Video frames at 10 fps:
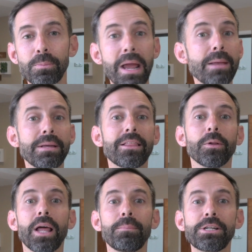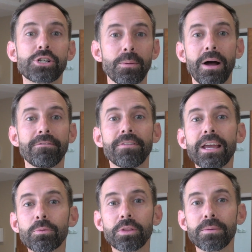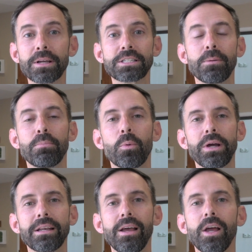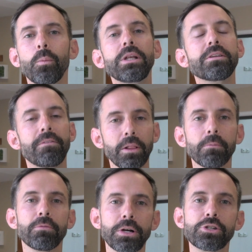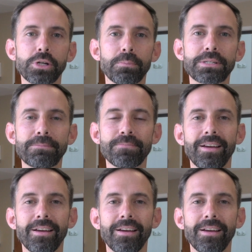maybe they'll let me share my faith with them at some point. We'd develop friendships.